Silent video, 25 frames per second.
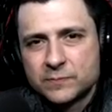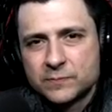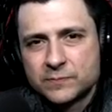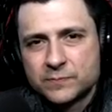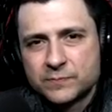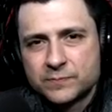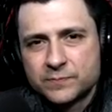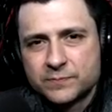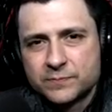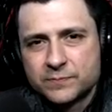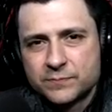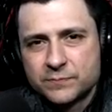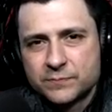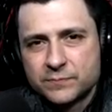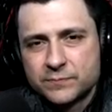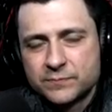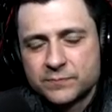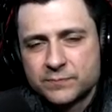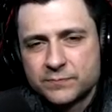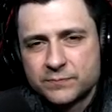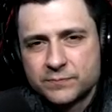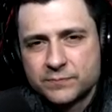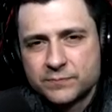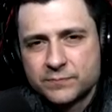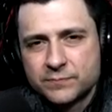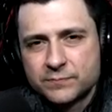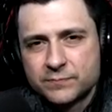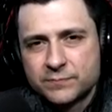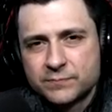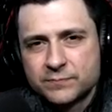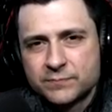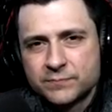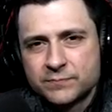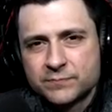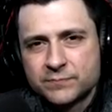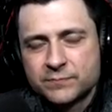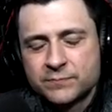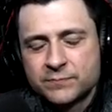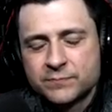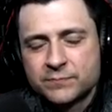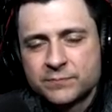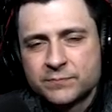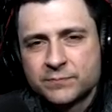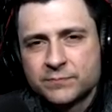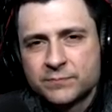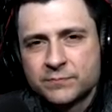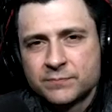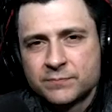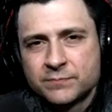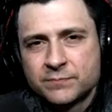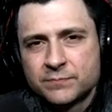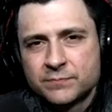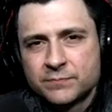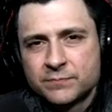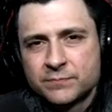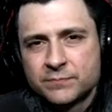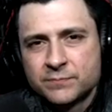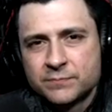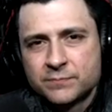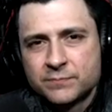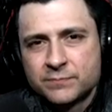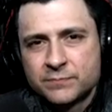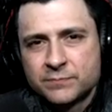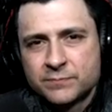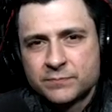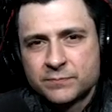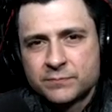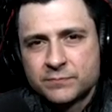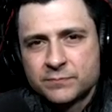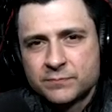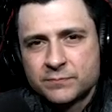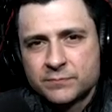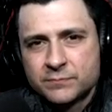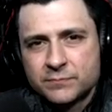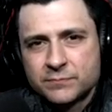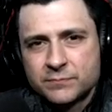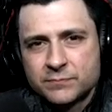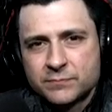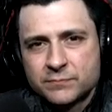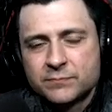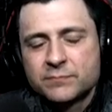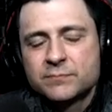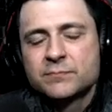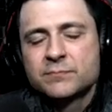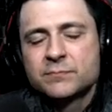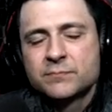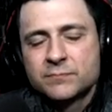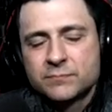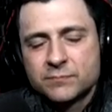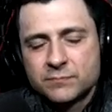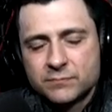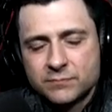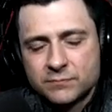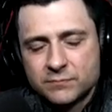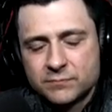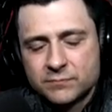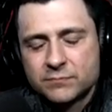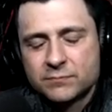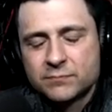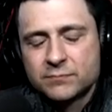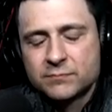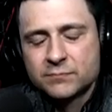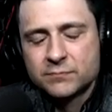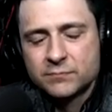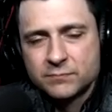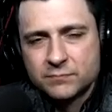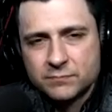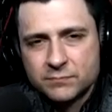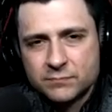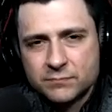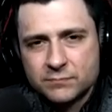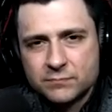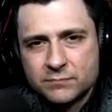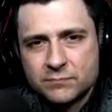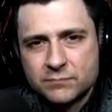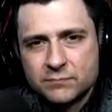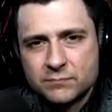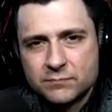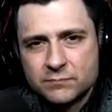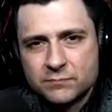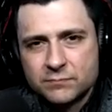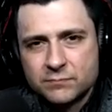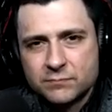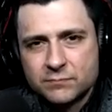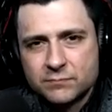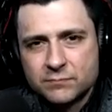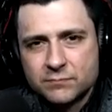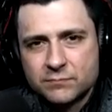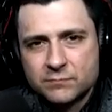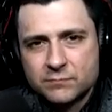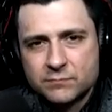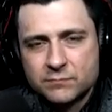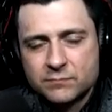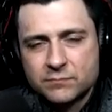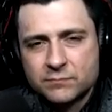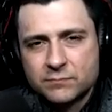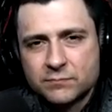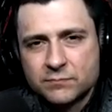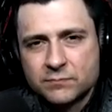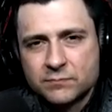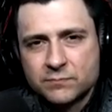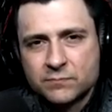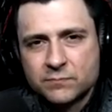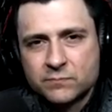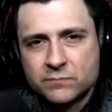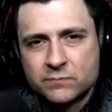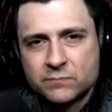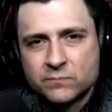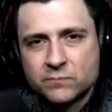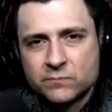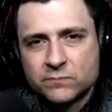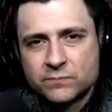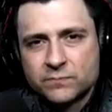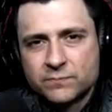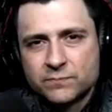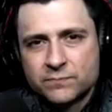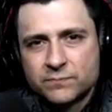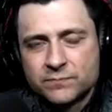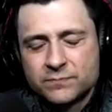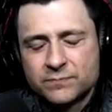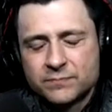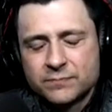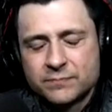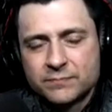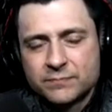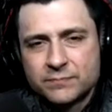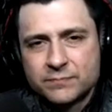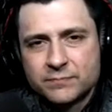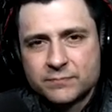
No words are spoken by the person on screen.